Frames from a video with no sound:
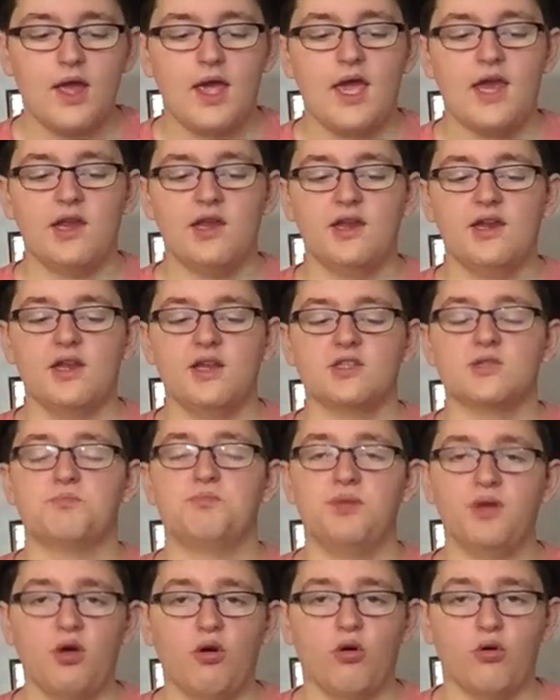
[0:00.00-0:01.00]
And it is
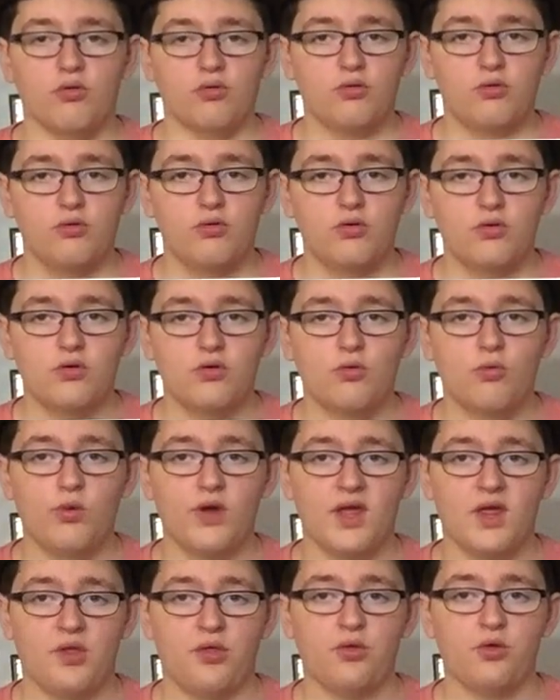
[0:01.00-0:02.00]
built
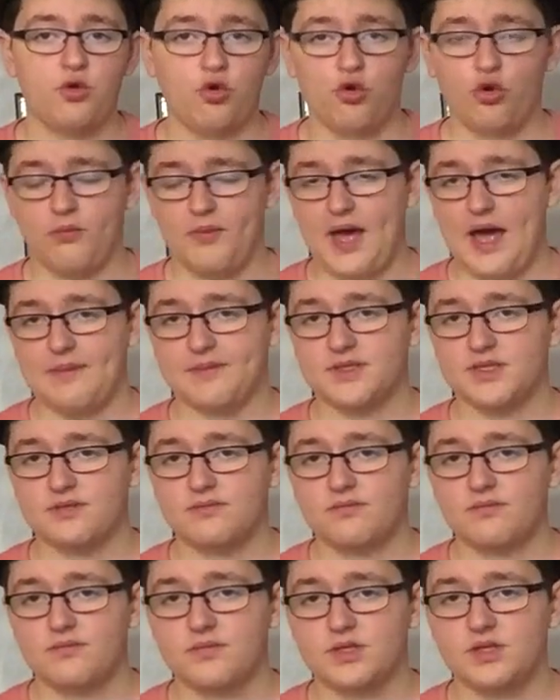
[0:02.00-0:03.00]
with Google Maps.
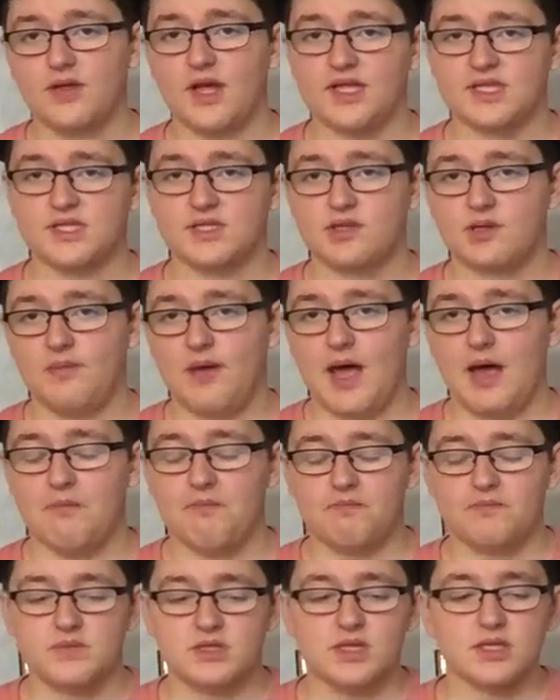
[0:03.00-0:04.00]
So that's the
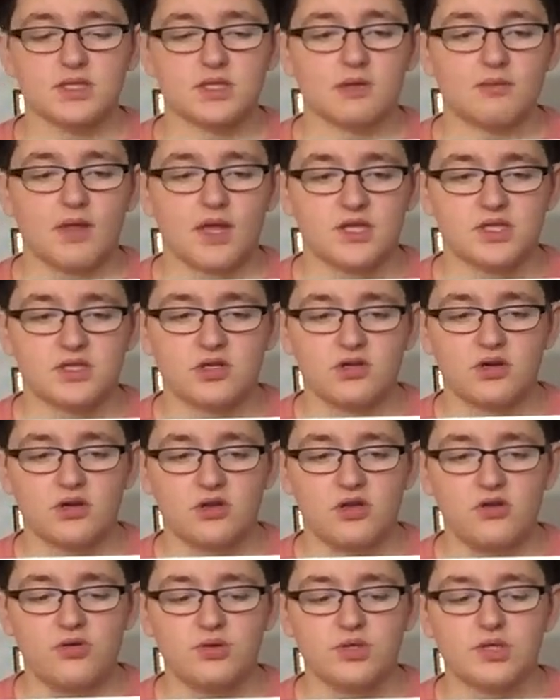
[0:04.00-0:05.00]
map system that's going to
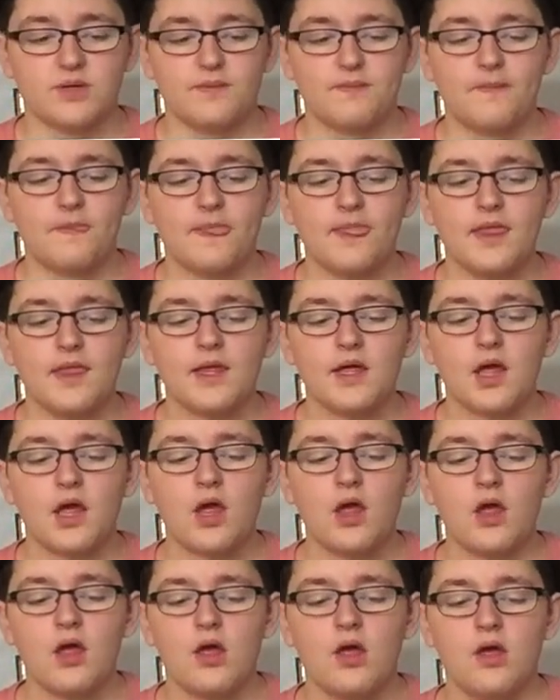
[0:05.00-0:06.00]
use.
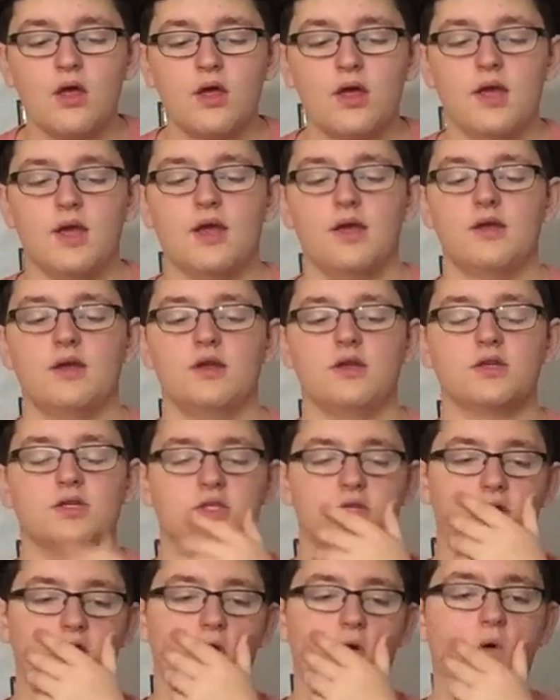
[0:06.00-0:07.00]

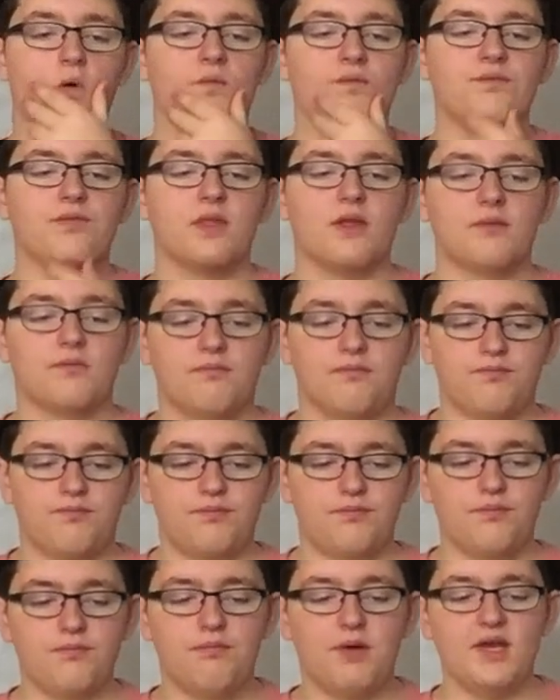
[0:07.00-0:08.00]
So
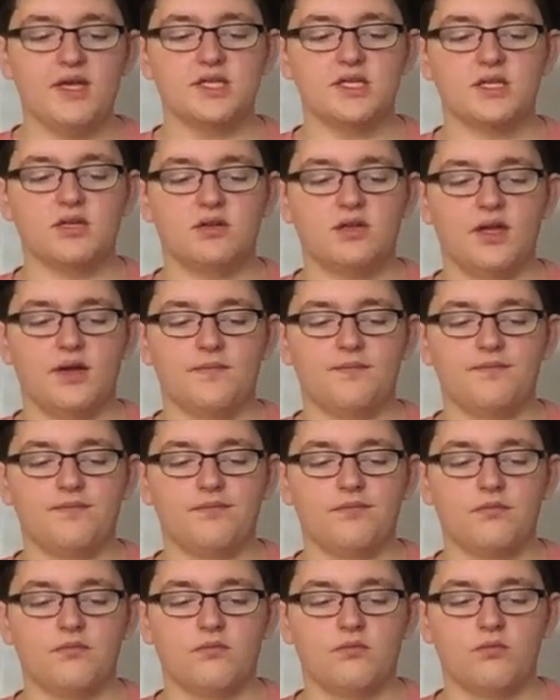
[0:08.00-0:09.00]
basically,
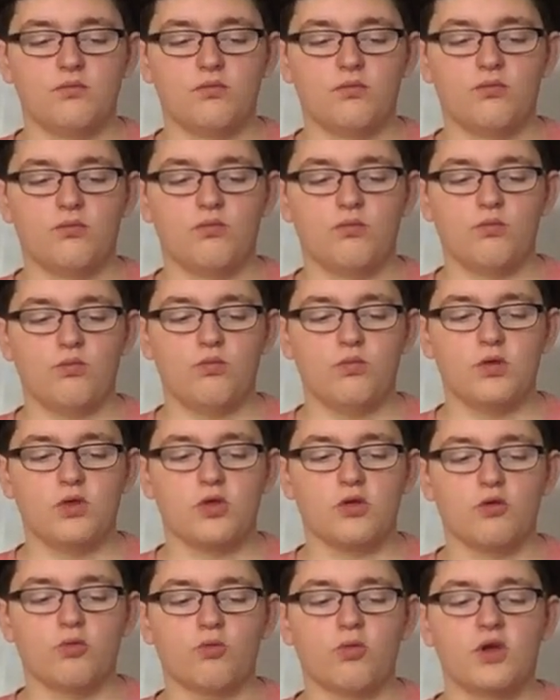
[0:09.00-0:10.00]

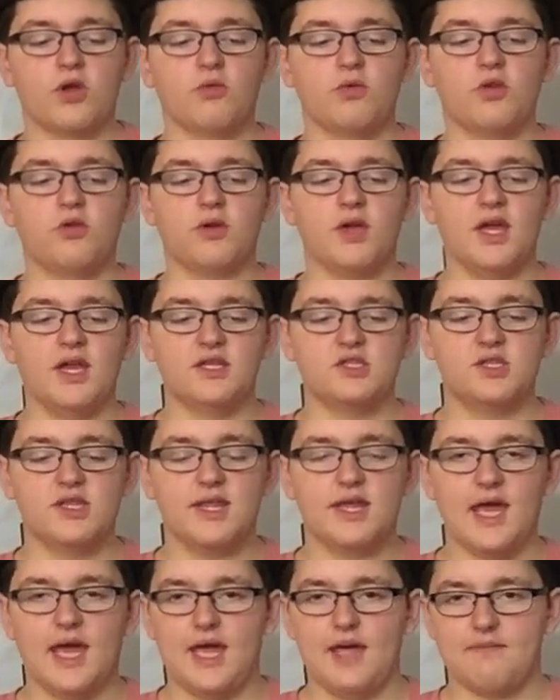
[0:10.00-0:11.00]
when you get into
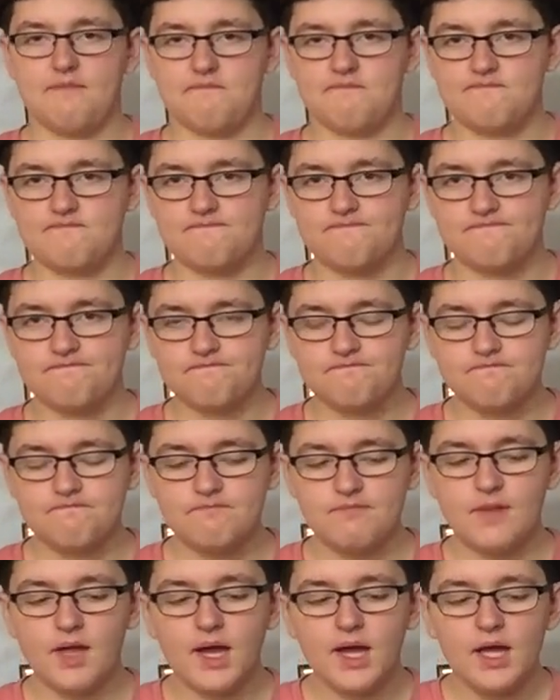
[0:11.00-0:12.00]
the game,
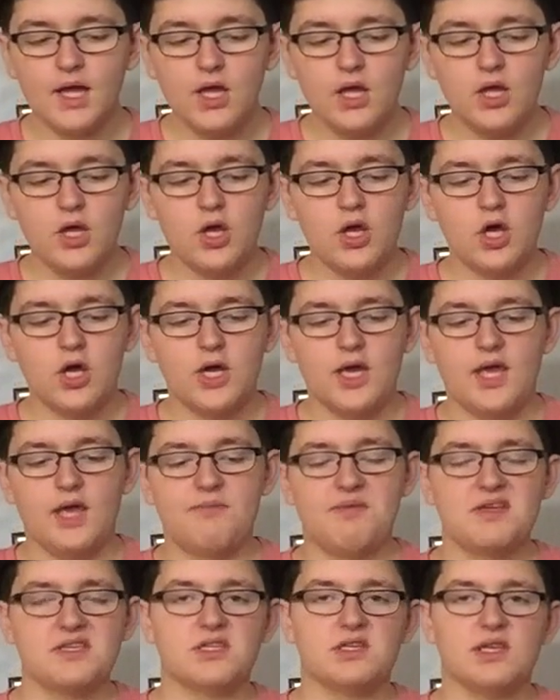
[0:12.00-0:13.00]

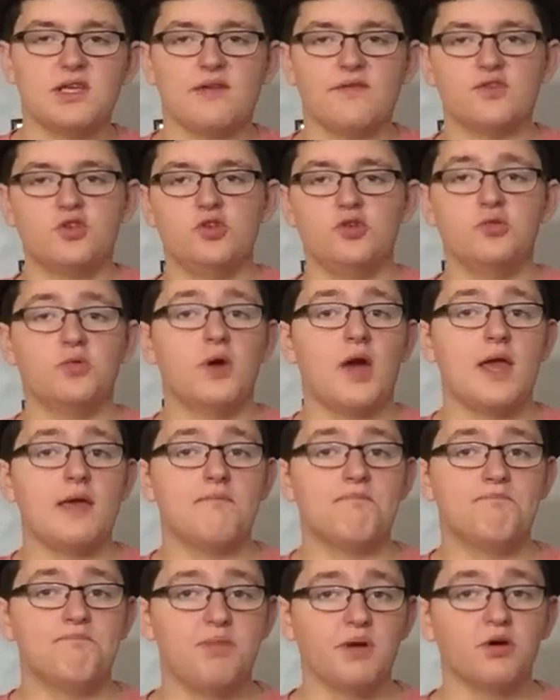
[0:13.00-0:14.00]
it basically gives you
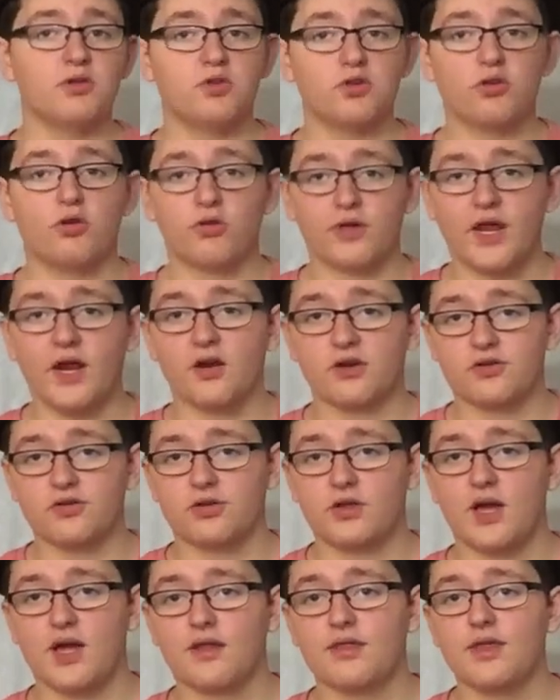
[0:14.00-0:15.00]
a build your own
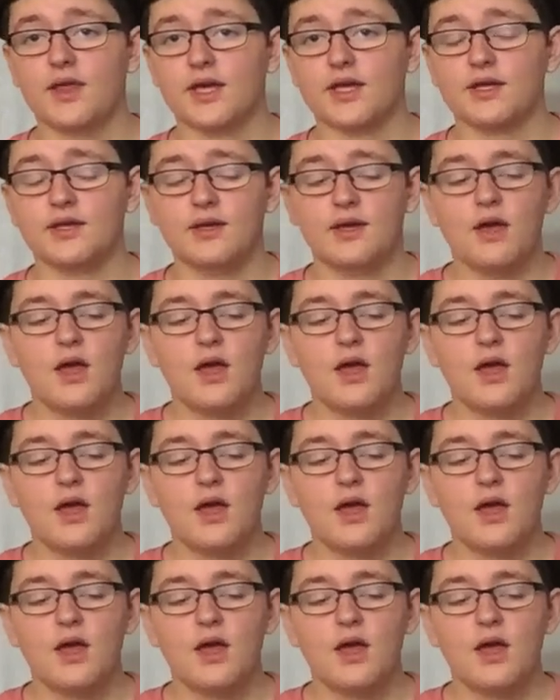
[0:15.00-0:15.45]
character kind of thing.